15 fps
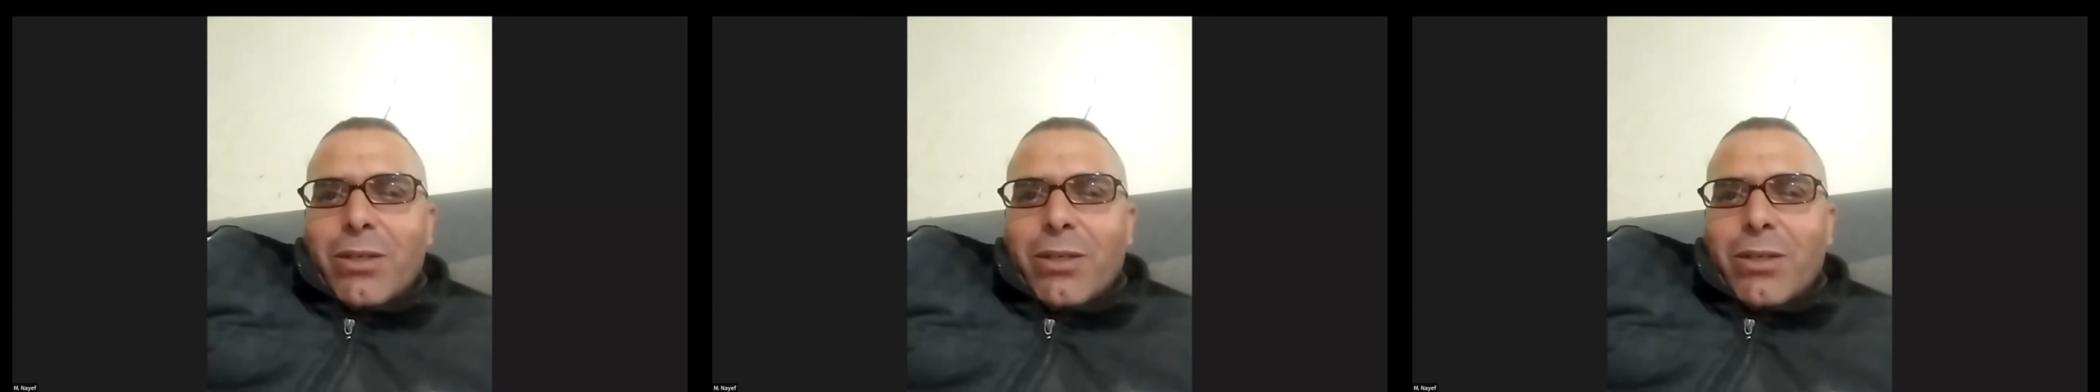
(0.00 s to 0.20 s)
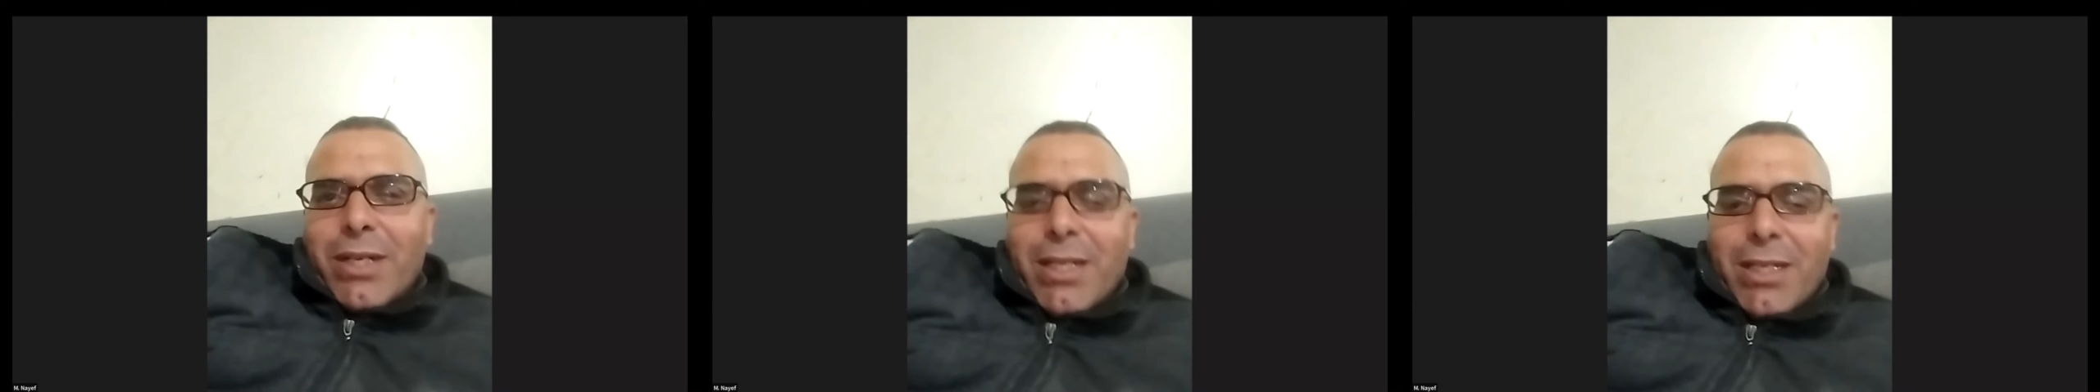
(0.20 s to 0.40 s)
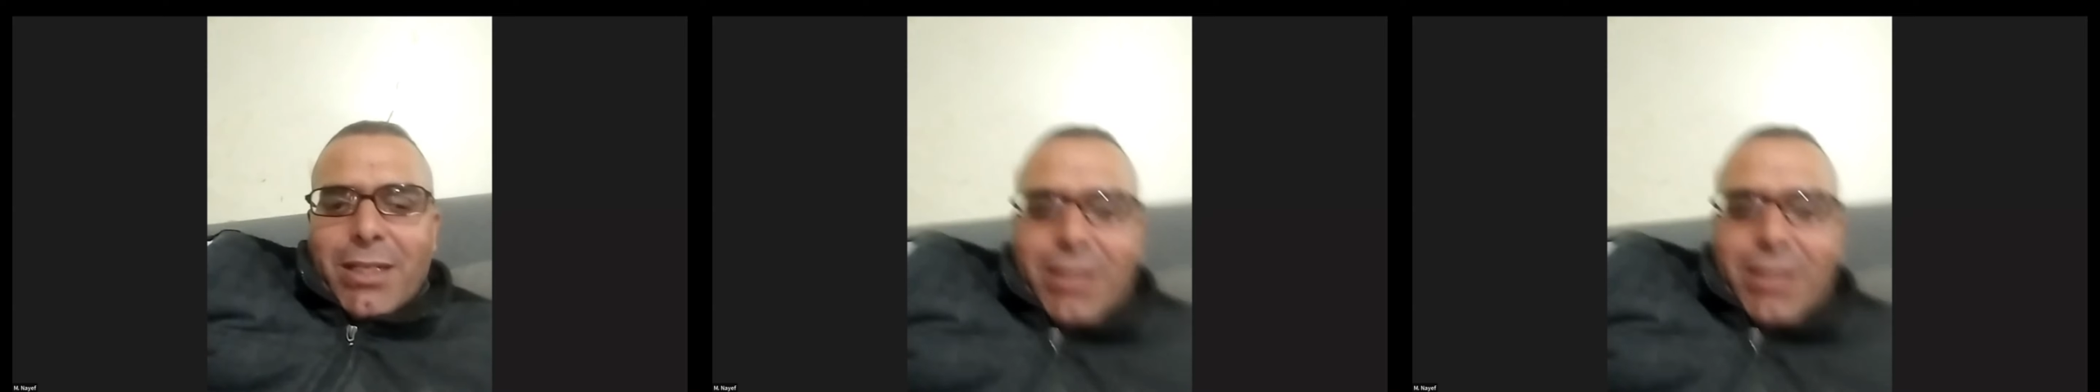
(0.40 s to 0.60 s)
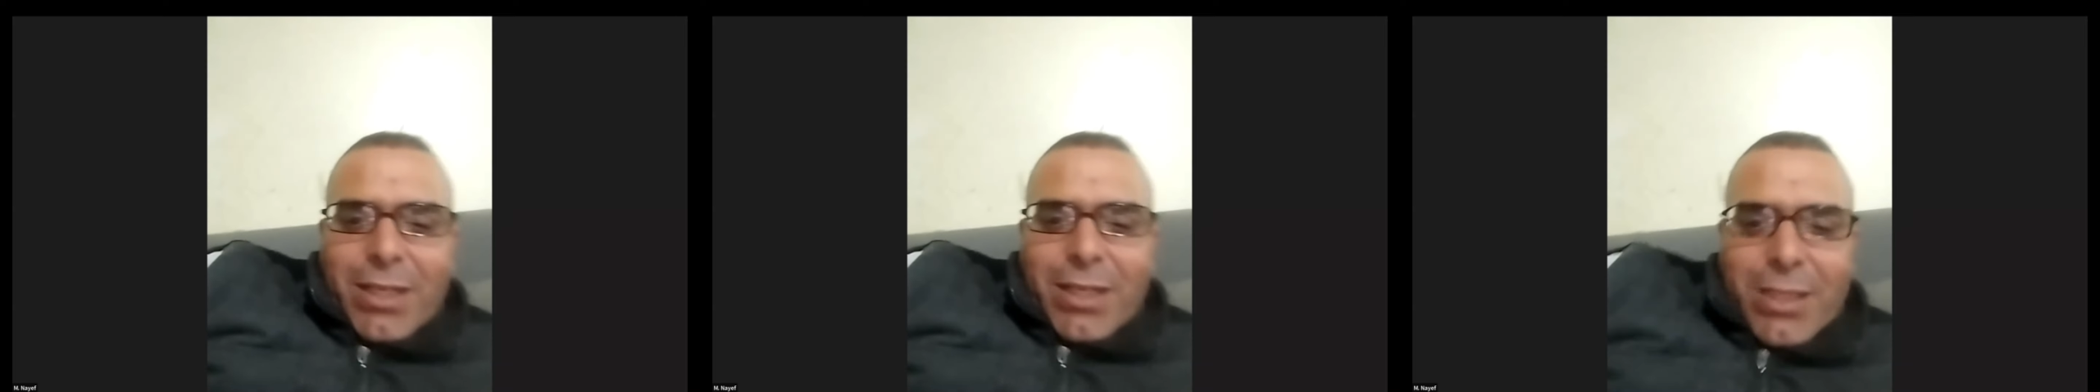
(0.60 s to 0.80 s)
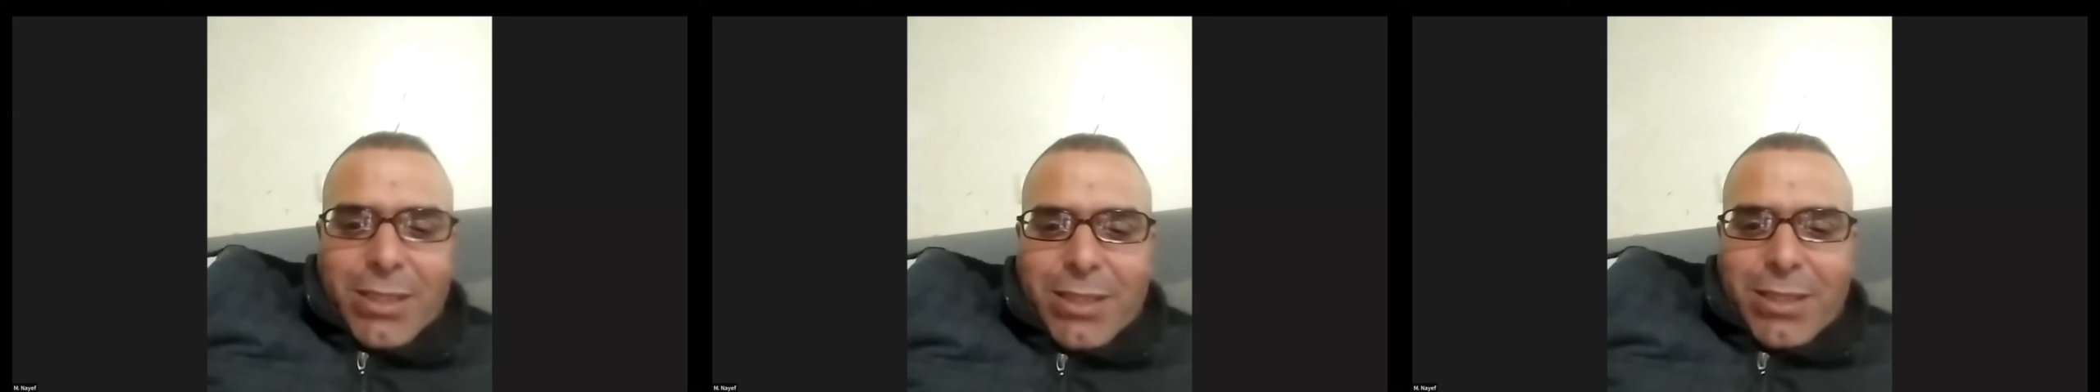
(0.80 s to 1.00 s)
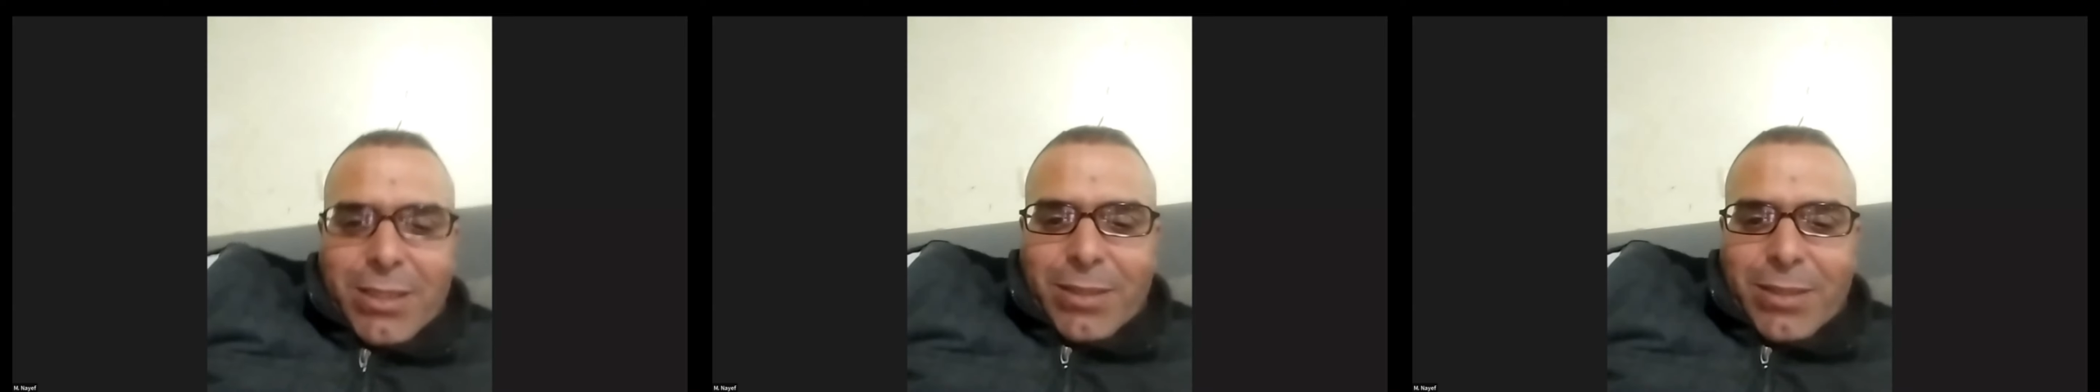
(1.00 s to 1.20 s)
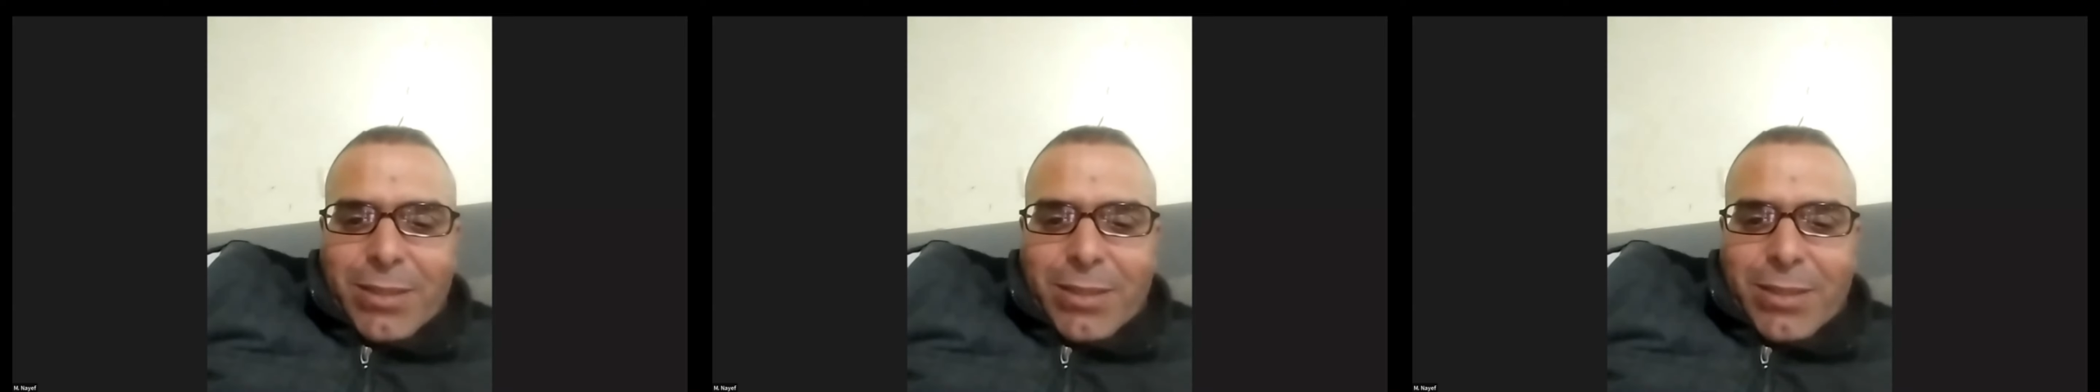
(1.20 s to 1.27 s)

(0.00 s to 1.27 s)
or any other else.